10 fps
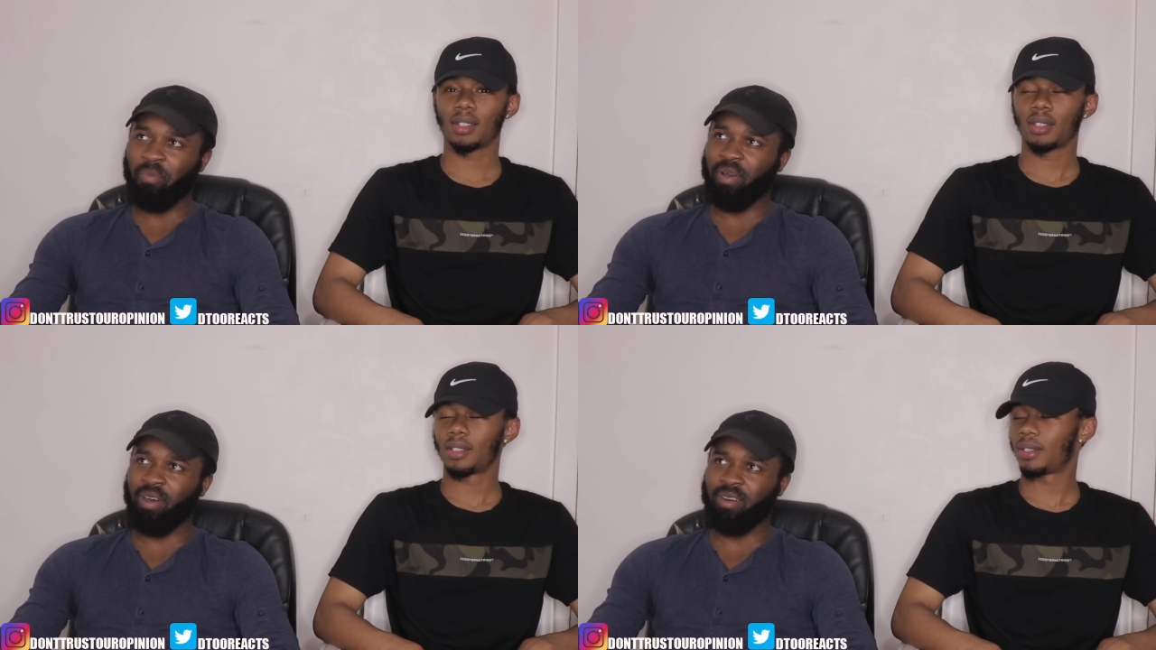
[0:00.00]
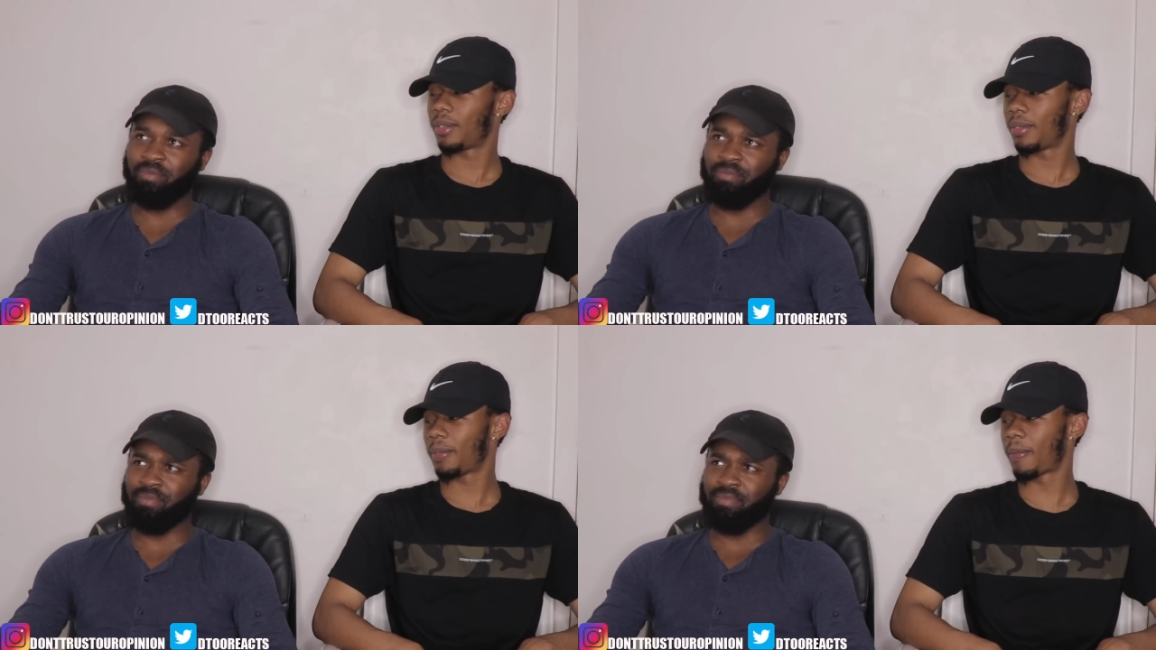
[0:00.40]
Speaker 1: But
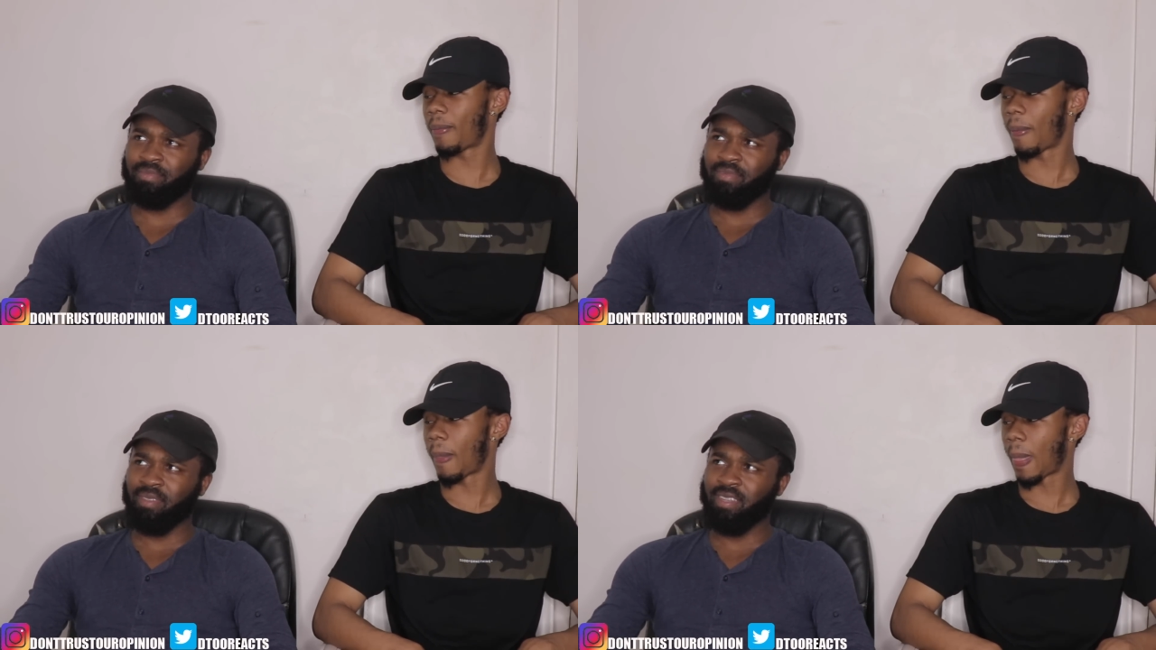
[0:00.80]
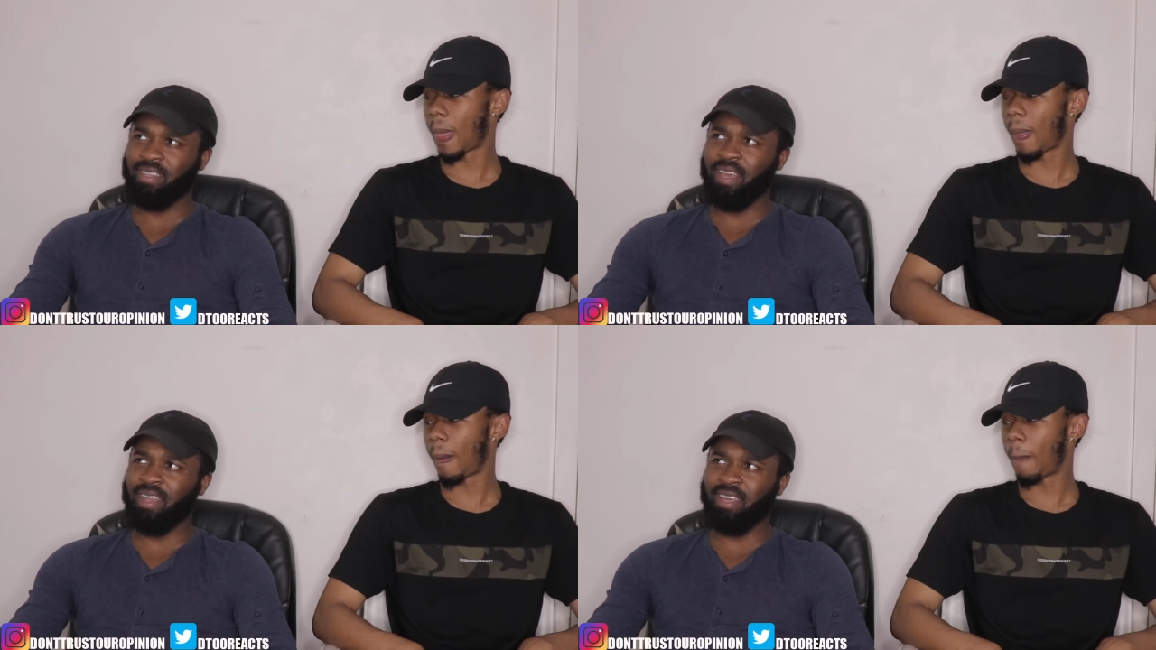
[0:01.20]
um,
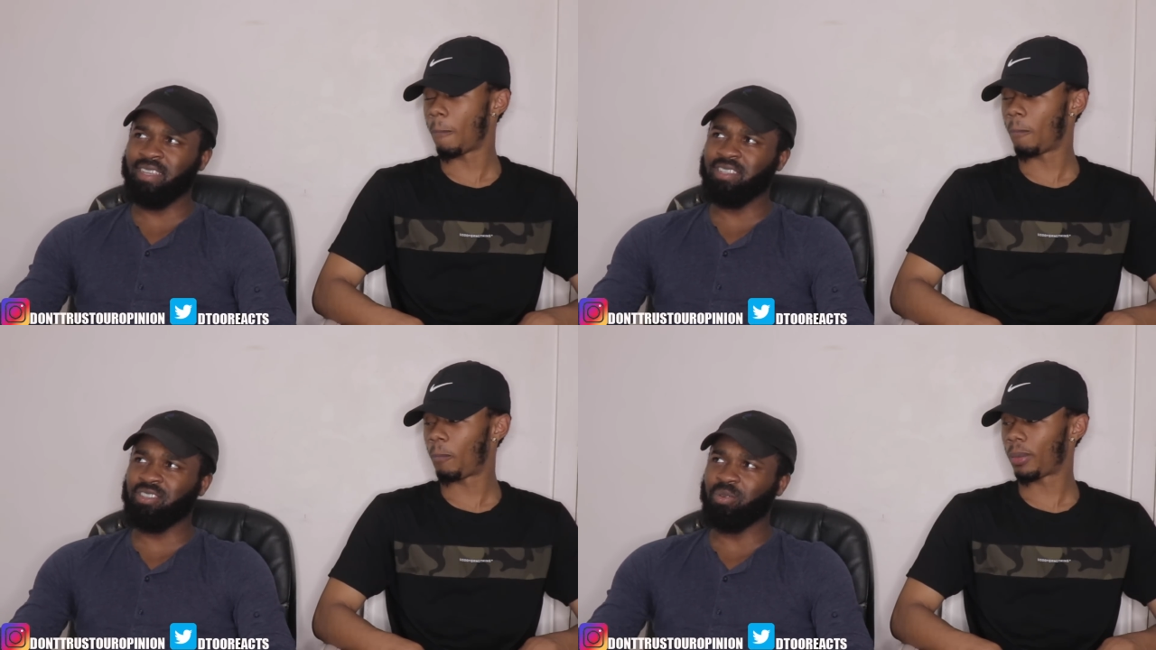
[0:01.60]
yeah, like he's